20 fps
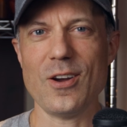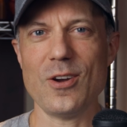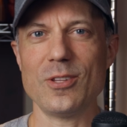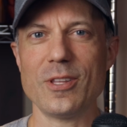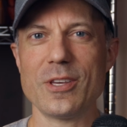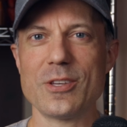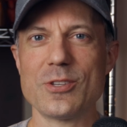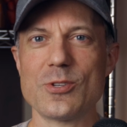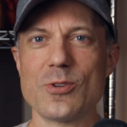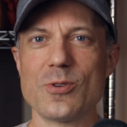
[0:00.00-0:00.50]
All
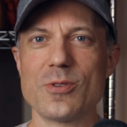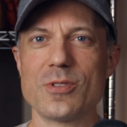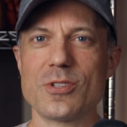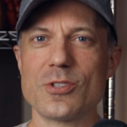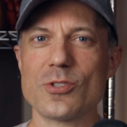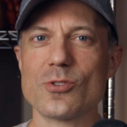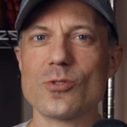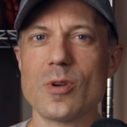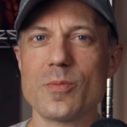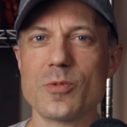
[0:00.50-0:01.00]
links are in the
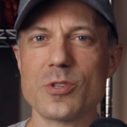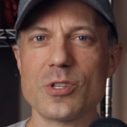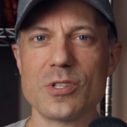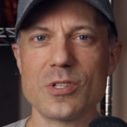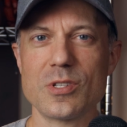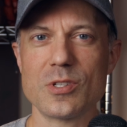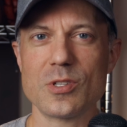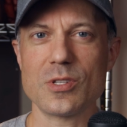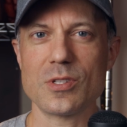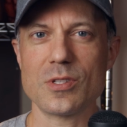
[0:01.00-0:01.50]

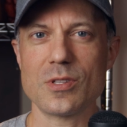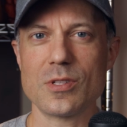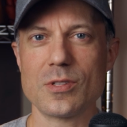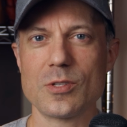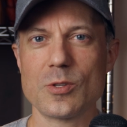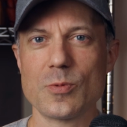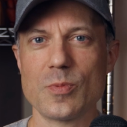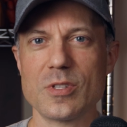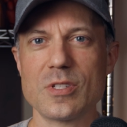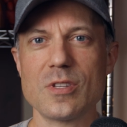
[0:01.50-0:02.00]
description to the
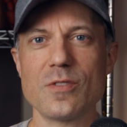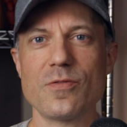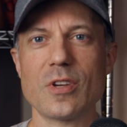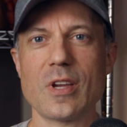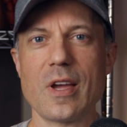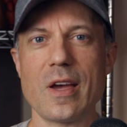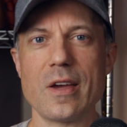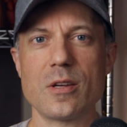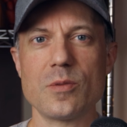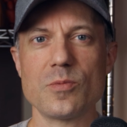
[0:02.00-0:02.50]
specific
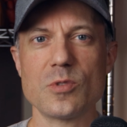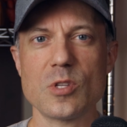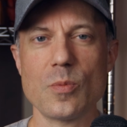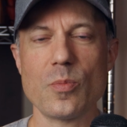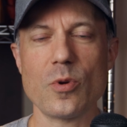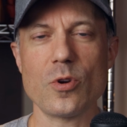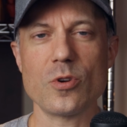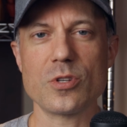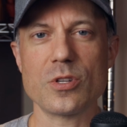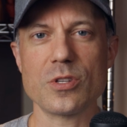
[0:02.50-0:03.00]
items I
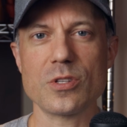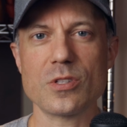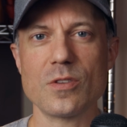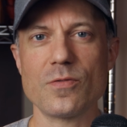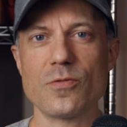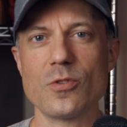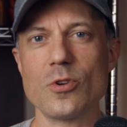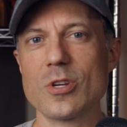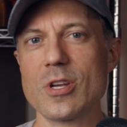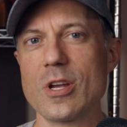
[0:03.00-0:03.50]
purchased
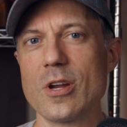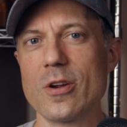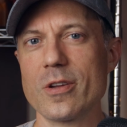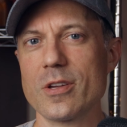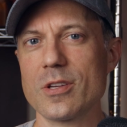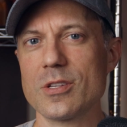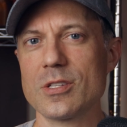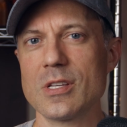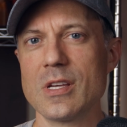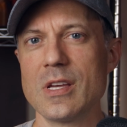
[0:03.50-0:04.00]
if you're
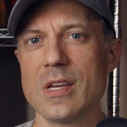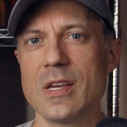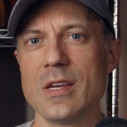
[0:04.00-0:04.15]
curious.